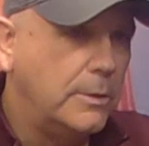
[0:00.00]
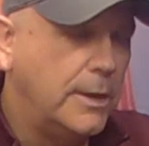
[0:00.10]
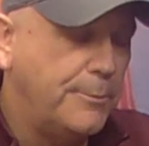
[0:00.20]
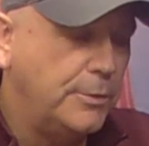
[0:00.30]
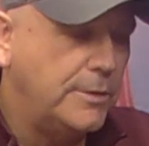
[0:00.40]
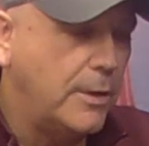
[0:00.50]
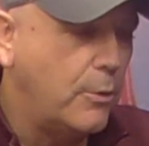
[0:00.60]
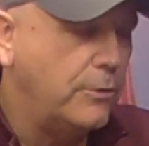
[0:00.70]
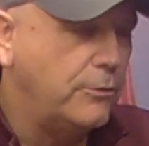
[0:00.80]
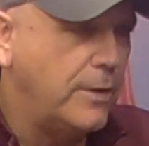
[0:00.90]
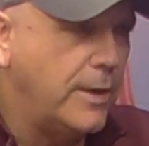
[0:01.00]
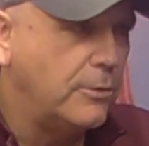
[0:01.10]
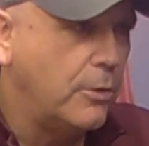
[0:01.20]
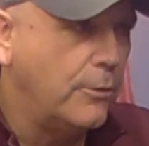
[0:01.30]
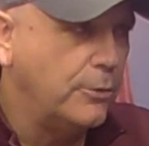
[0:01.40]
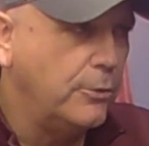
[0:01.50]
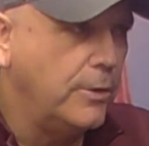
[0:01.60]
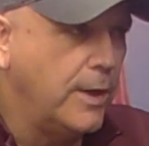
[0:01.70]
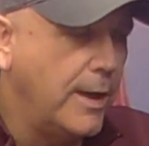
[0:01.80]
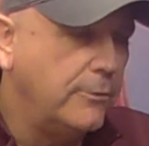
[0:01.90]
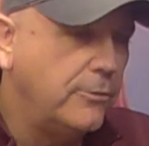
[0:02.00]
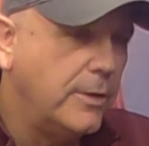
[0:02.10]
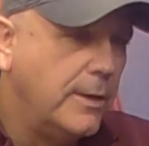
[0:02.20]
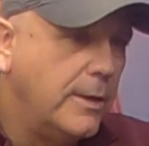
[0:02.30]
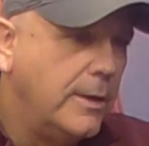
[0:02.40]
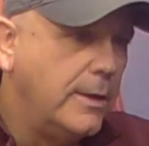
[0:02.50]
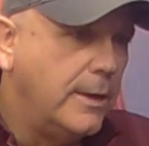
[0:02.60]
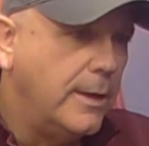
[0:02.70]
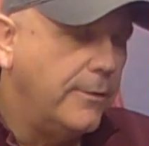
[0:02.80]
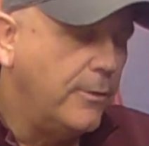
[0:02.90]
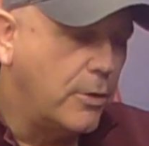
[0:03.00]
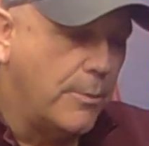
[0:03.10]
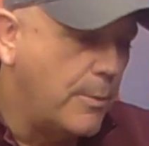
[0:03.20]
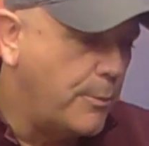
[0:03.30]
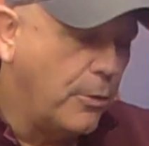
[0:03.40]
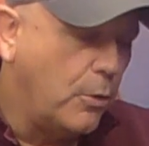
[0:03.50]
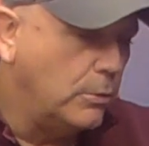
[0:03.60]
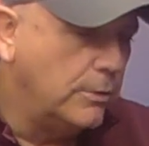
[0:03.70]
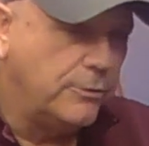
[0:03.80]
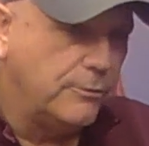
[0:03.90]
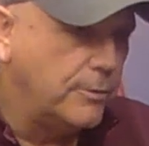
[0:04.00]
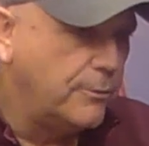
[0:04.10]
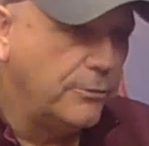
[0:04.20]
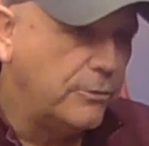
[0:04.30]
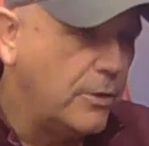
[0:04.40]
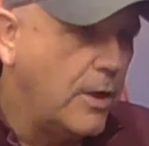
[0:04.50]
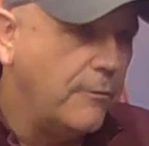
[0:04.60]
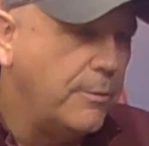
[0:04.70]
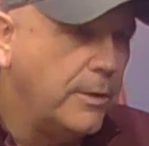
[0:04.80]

And I put that question out there, all the new guys, and they'll come up with a whole list of different stuff.